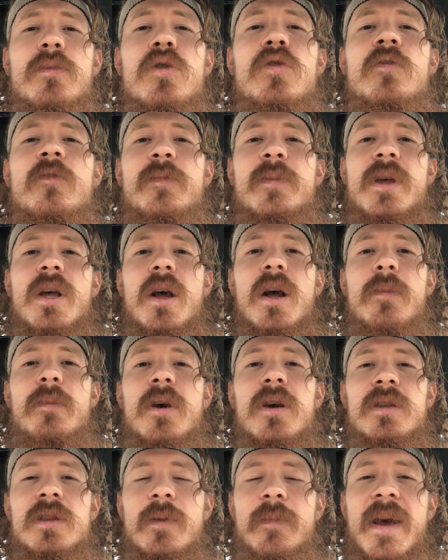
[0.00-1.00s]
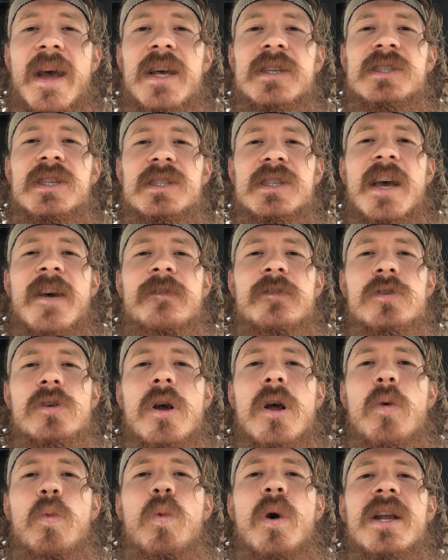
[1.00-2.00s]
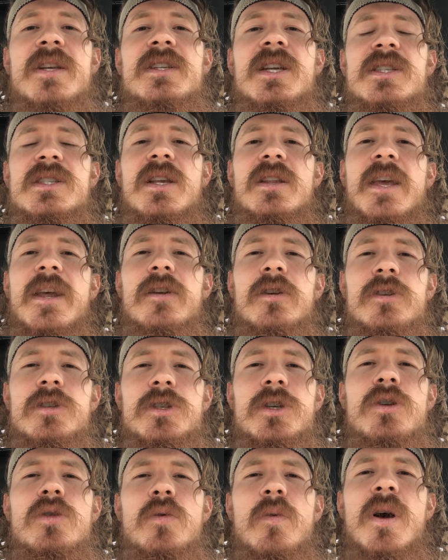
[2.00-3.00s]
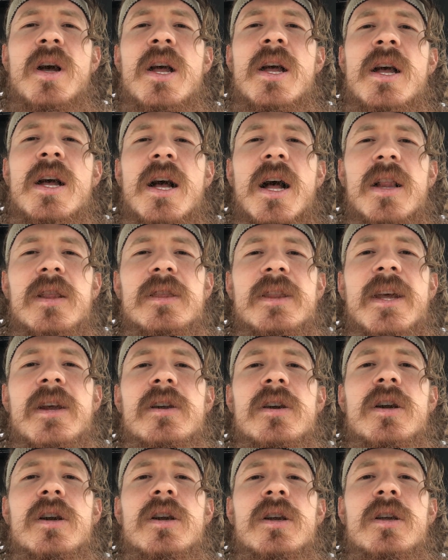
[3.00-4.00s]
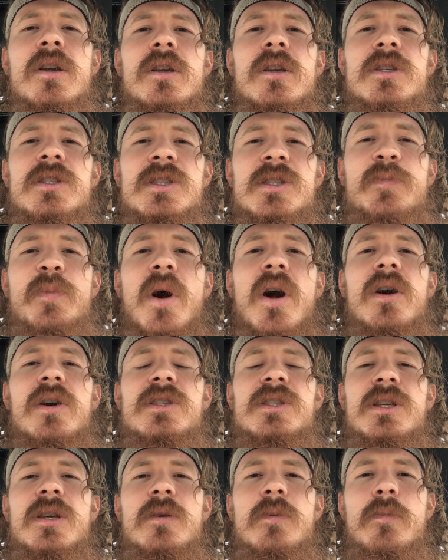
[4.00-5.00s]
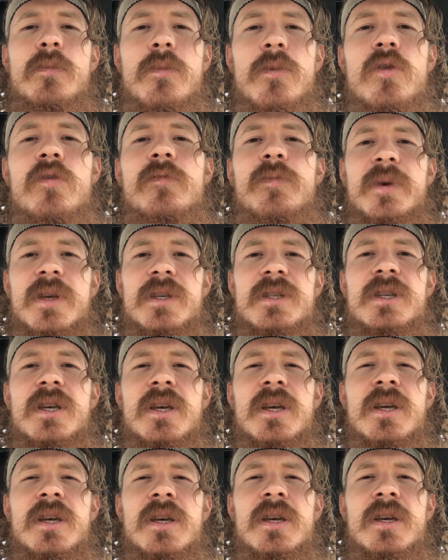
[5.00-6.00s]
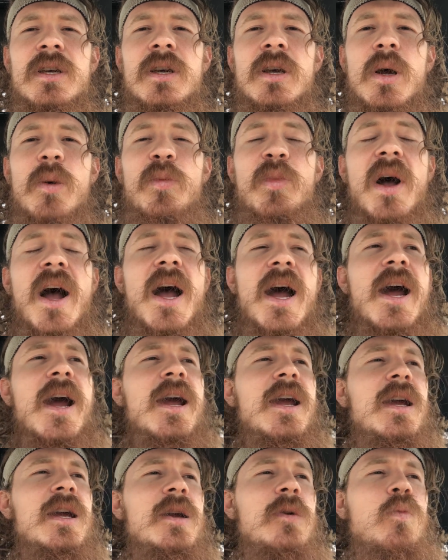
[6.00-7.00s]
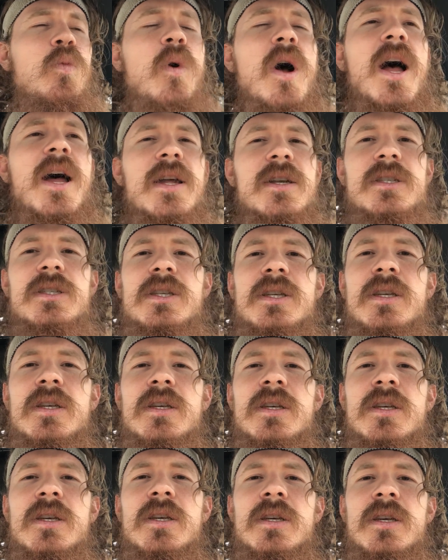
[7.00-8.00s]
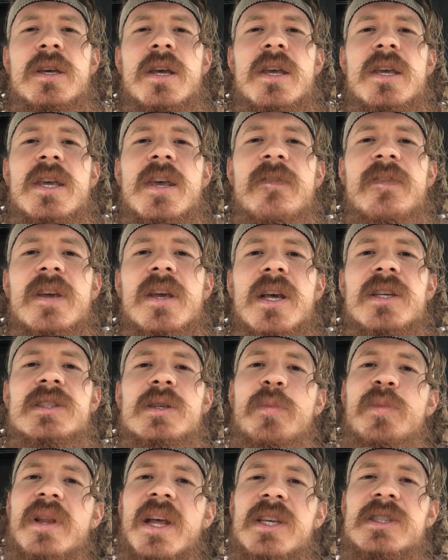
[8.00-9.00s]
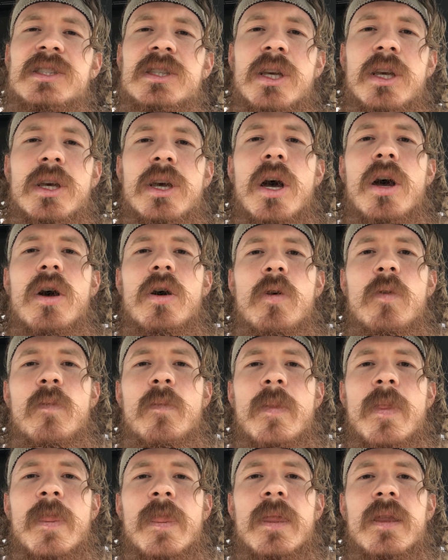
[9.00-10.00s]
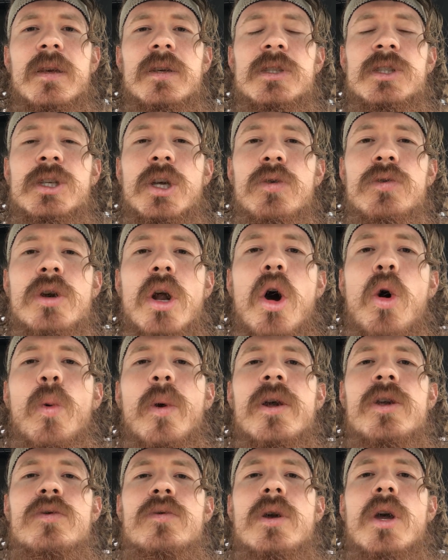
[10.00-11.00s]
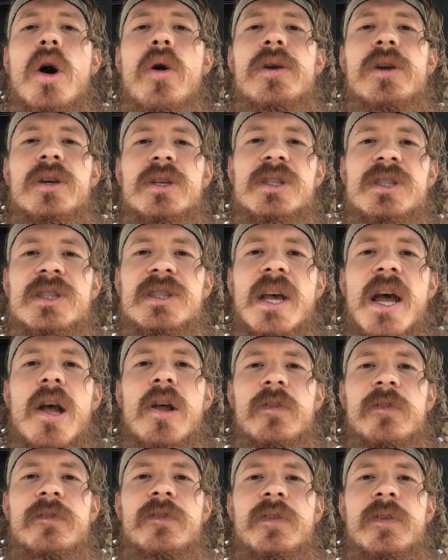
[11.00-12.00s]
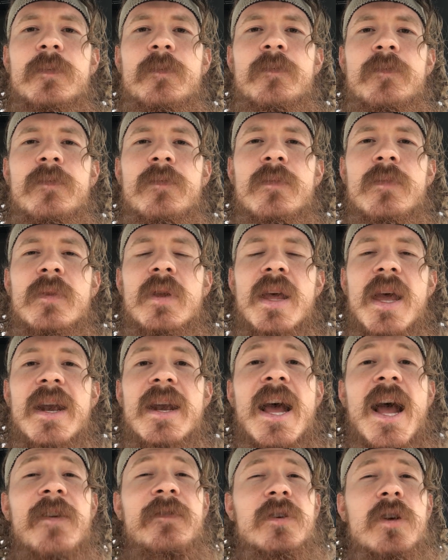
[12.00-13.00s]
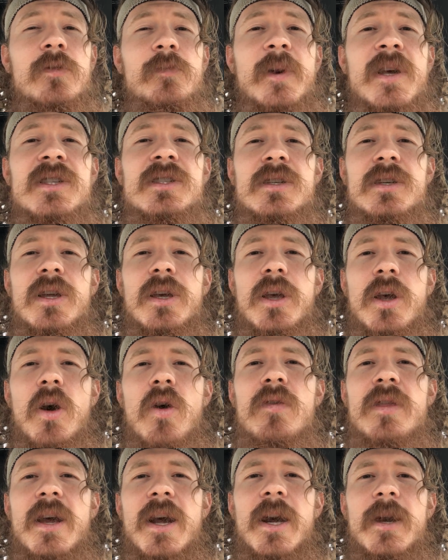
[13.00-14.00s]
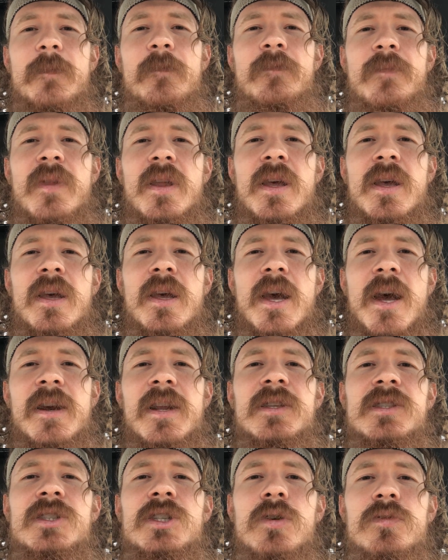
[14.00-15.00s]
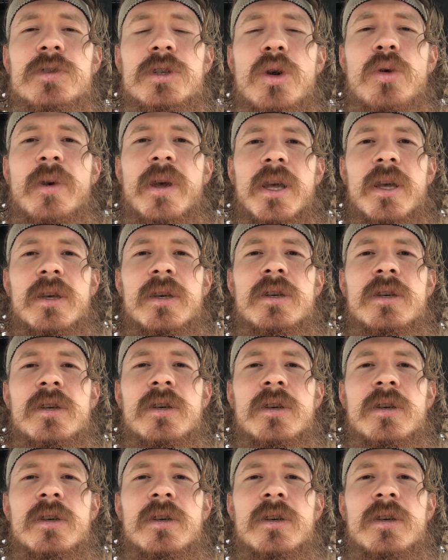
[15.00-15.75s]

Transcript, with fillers: movement among the masses. After all, what does a leader do? A leader sparks movement. By what? Giving us a place to go. So know where you go yourself and have good reason to go there. And in so doing,